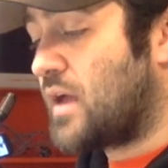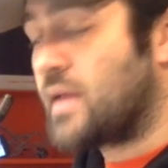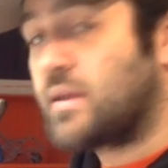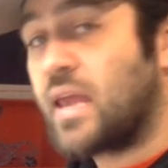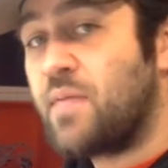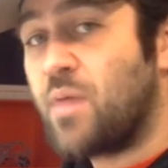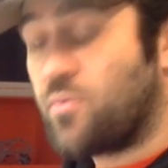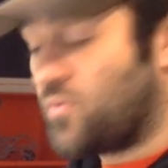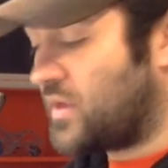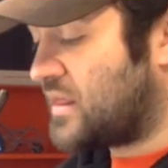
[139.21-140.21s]
I came
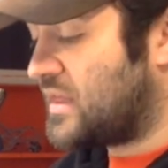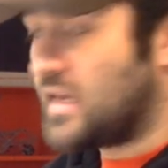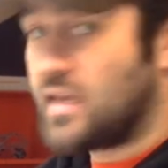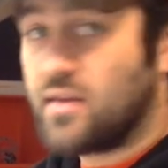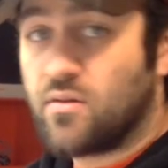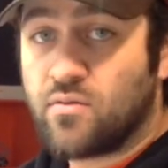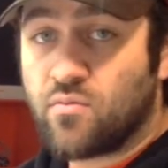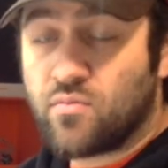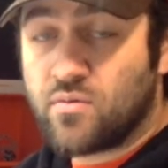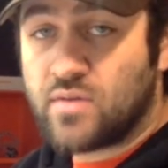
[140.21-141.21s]
up with the
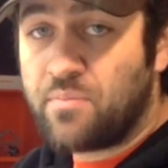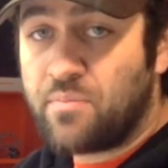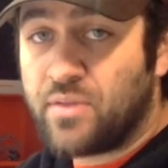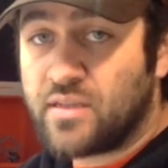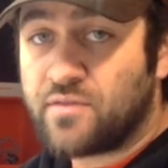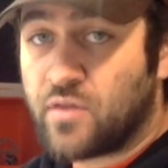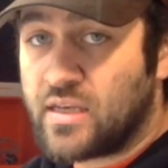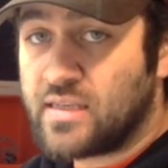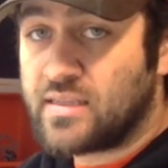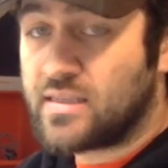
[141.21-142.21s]
templates for
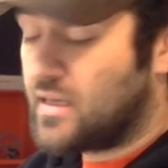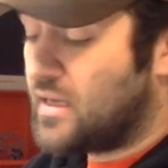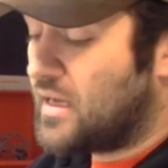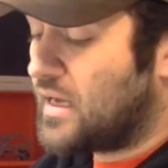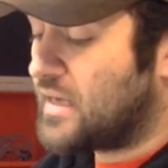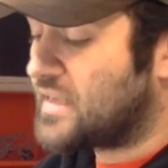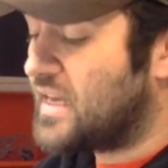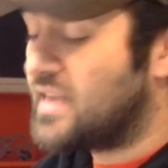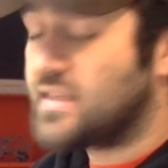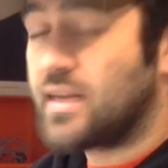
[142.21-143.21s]
these
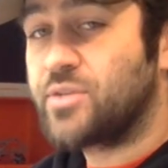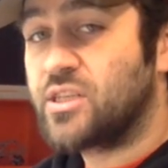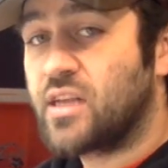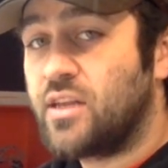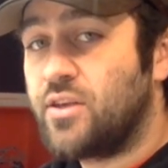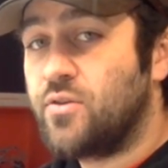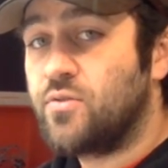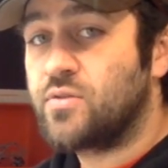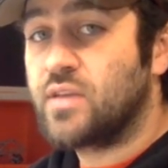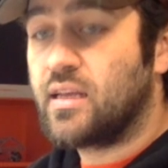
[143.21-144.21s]
skins, and I was just going to
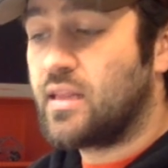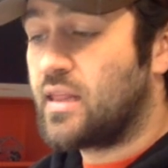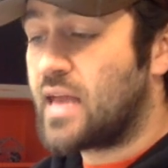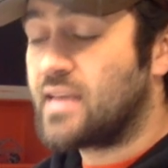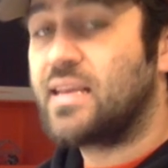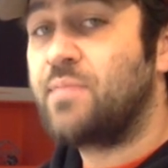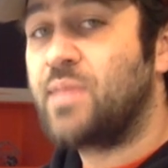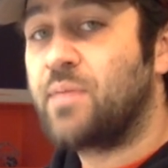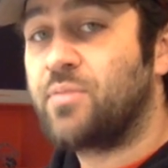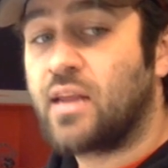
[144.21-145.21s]
use that same
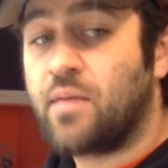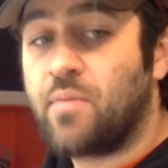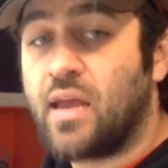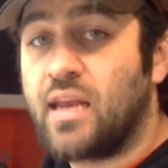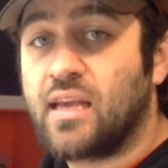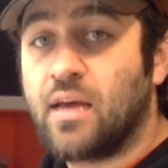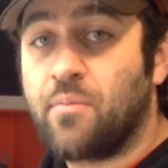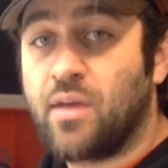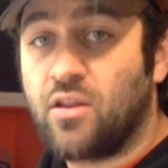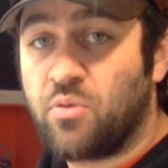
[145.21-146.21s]
template that I made and cut
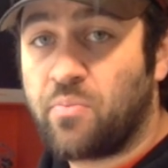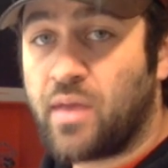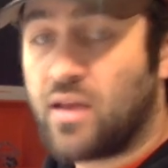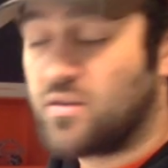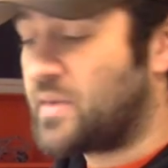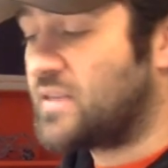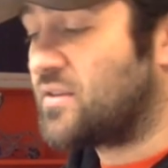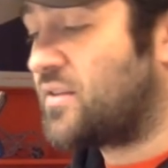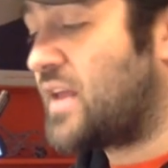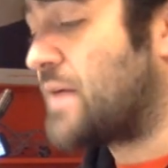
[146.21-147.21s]
my aluminum panels based
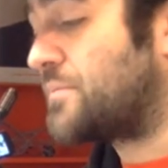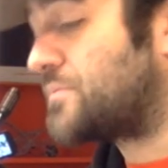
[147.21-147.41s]
on that.